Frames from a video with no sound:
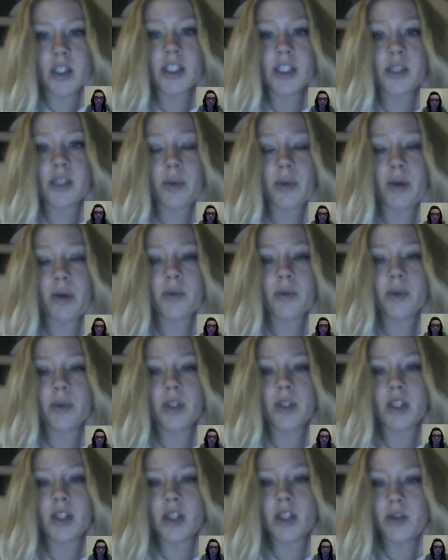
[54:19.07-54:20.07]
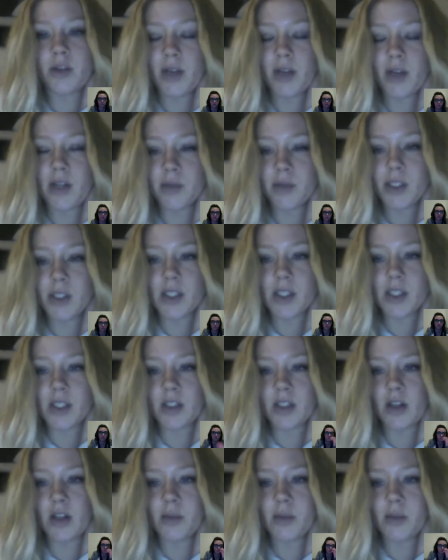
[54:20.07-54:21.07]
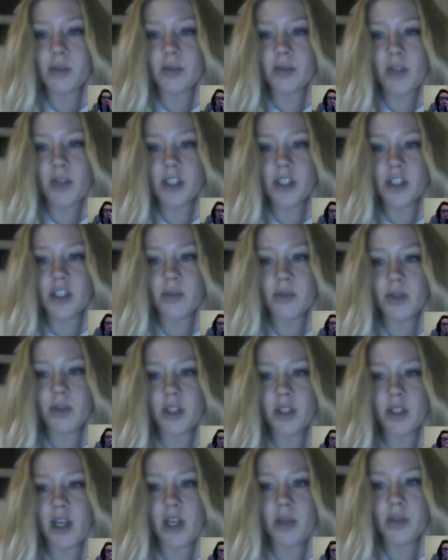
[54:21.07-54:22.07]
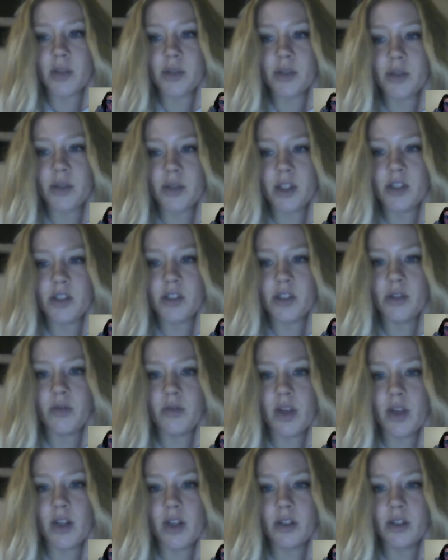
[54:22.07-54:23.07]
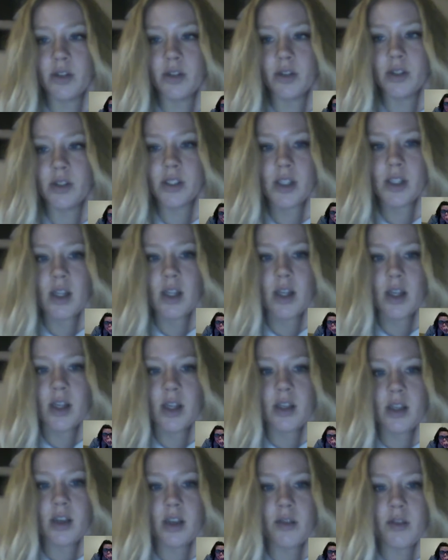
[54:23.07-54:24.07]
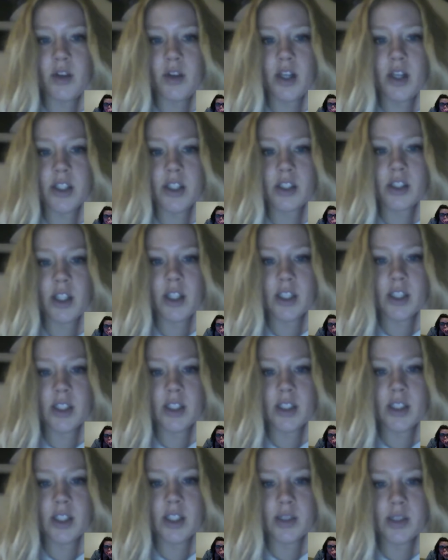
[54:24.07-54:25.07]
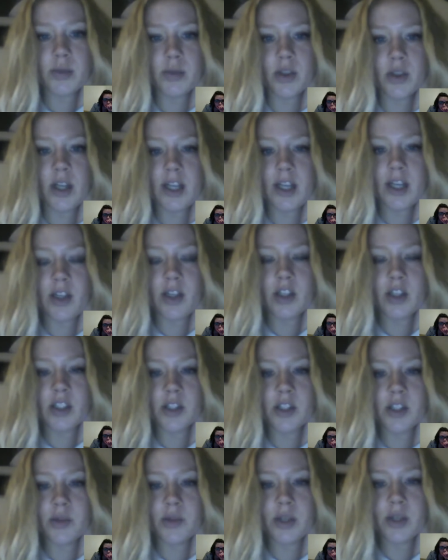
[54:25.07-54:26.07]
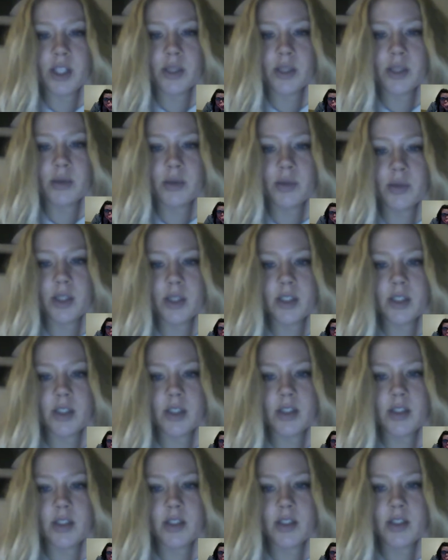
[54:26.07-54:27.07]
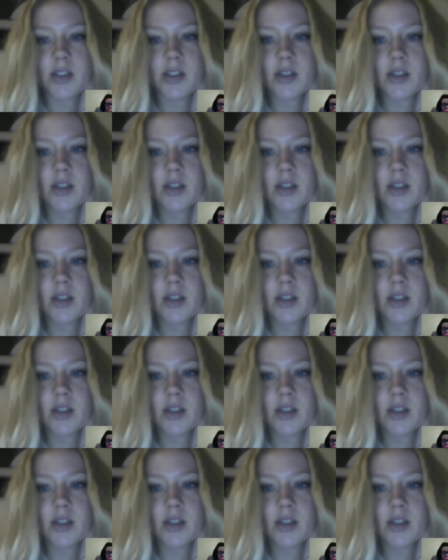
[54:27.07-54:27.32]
the probability that a randomly selected observation will lie between the two values. Give your answer as a decimal accurate to 3 decimal places.